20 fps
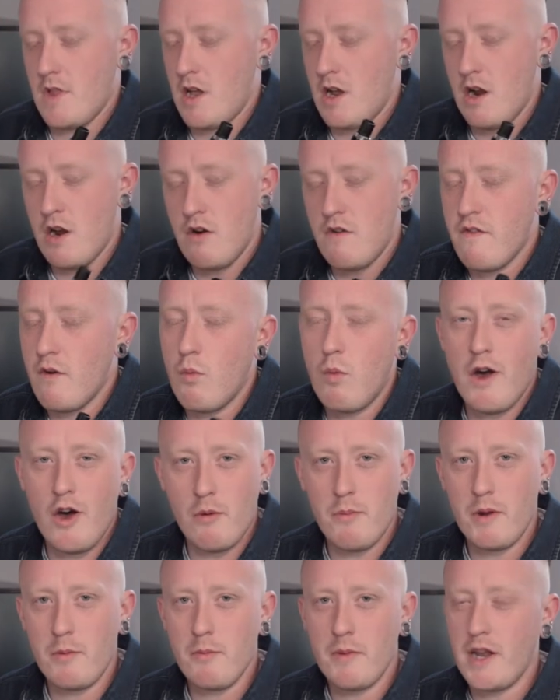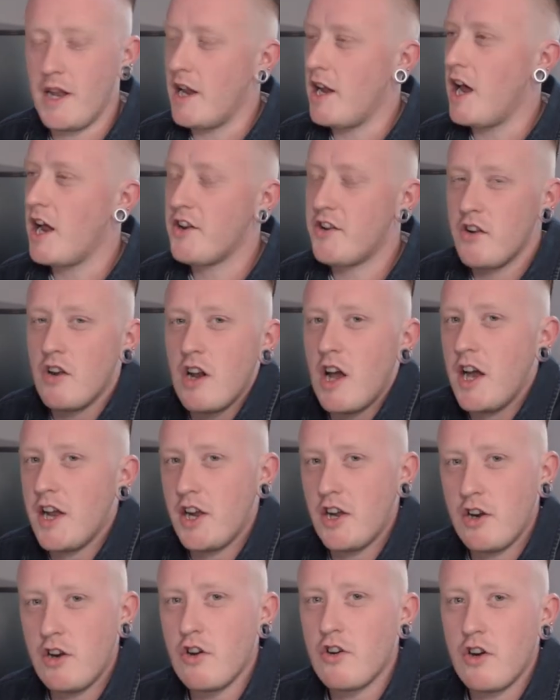overwhelming me. And I do like
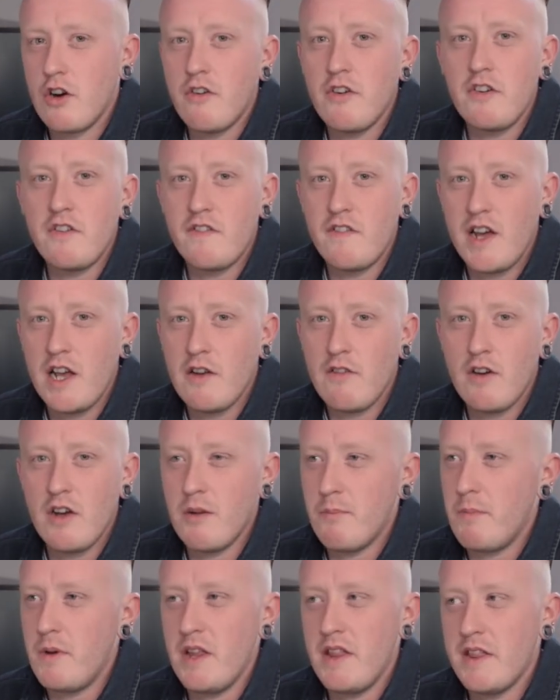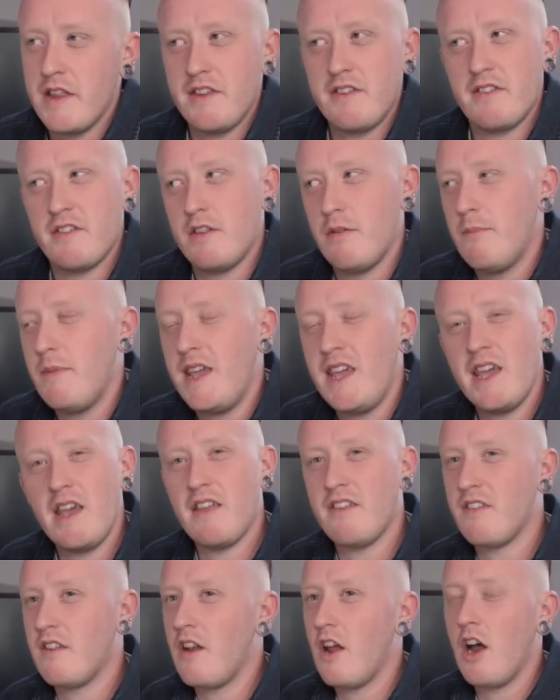a good orange flavour, but this to me
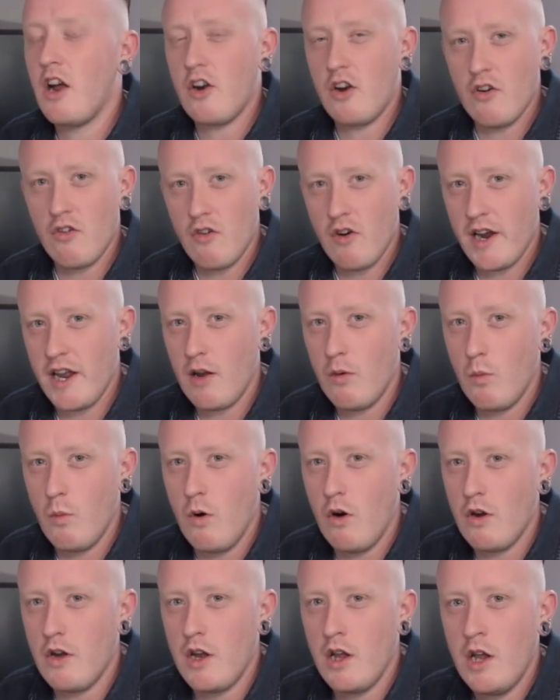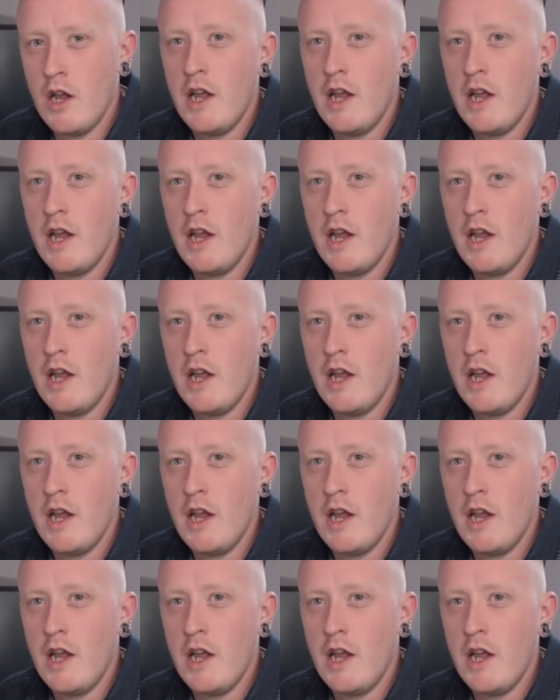isn't a great one.